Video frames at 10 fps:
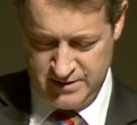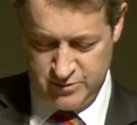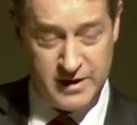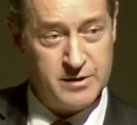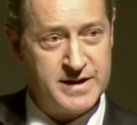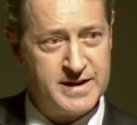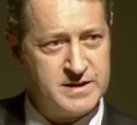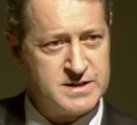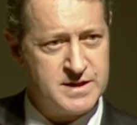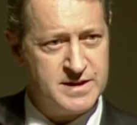We're looking at
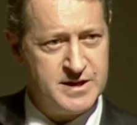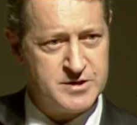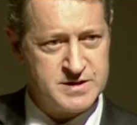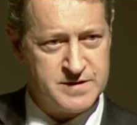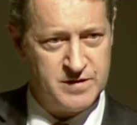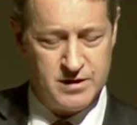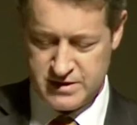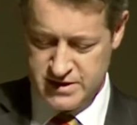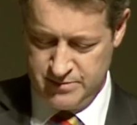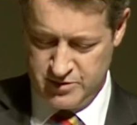this in the interests of
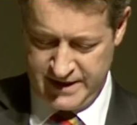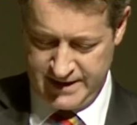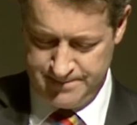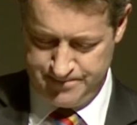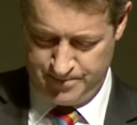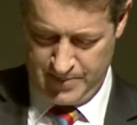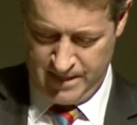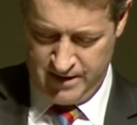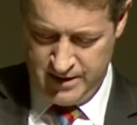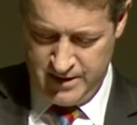long-term cricket.
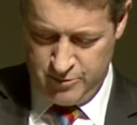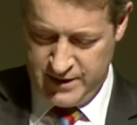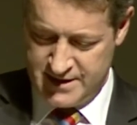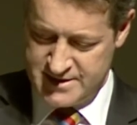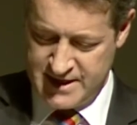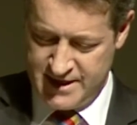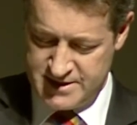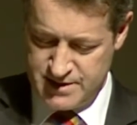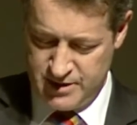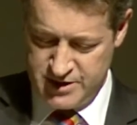We understand
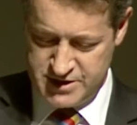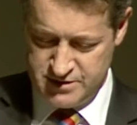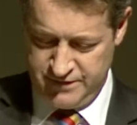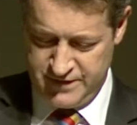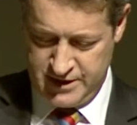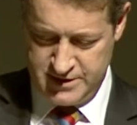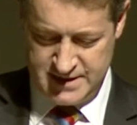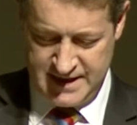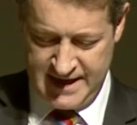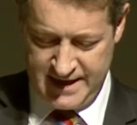it's emotional for those
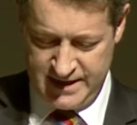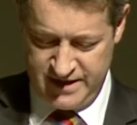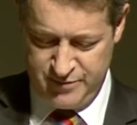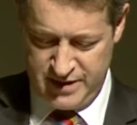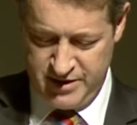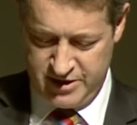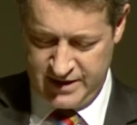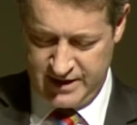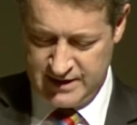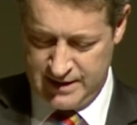in the heartland of Premier
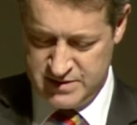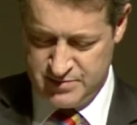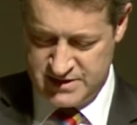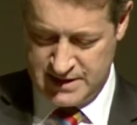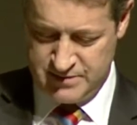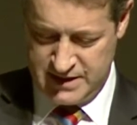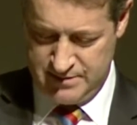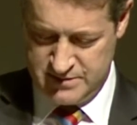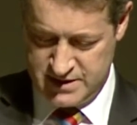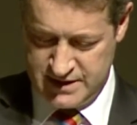Cricket clubs, but
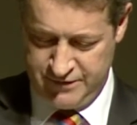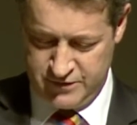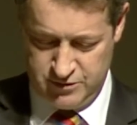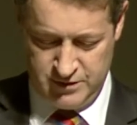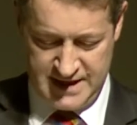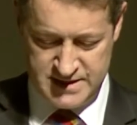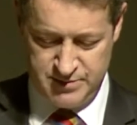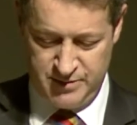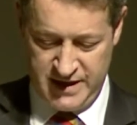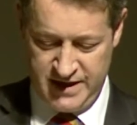sometimes the tough call has to
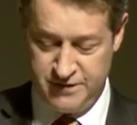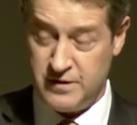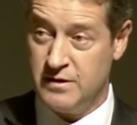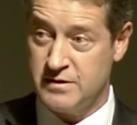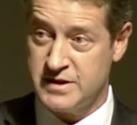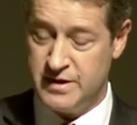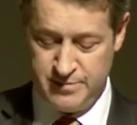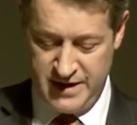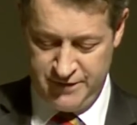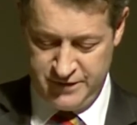be made for
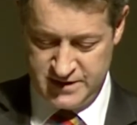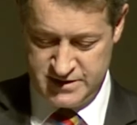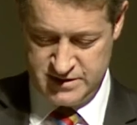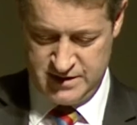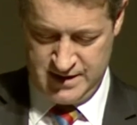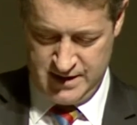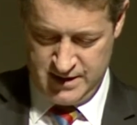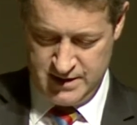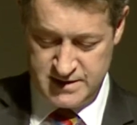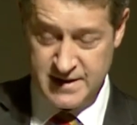long-term benefits.
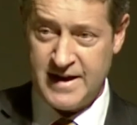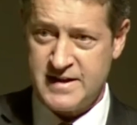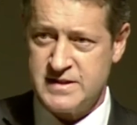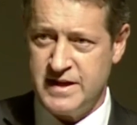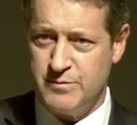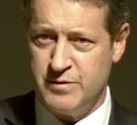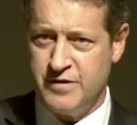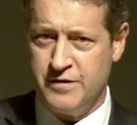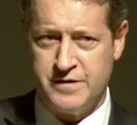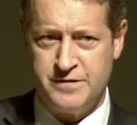To that extent, we've
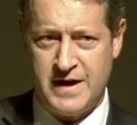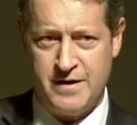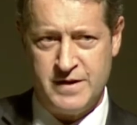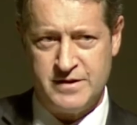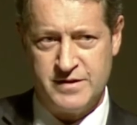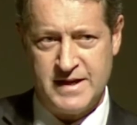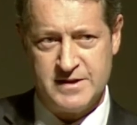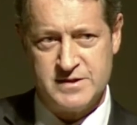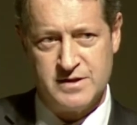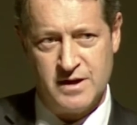offered
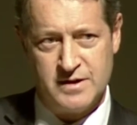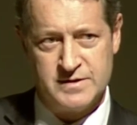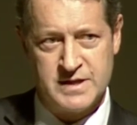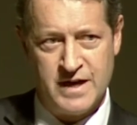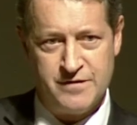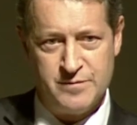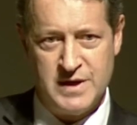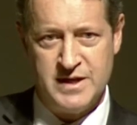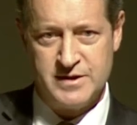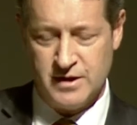$500,000,
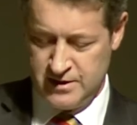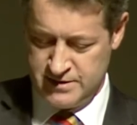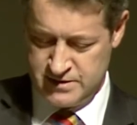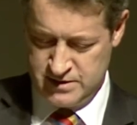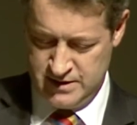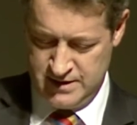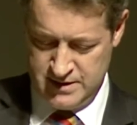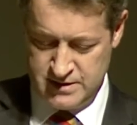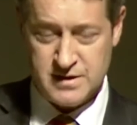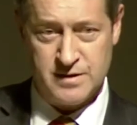$500,000
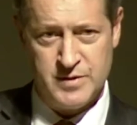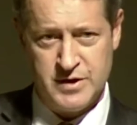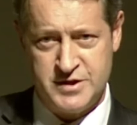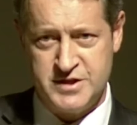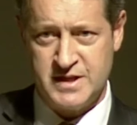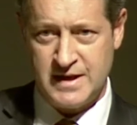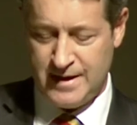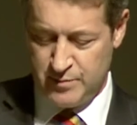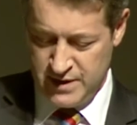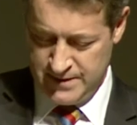to the merged
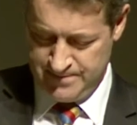club.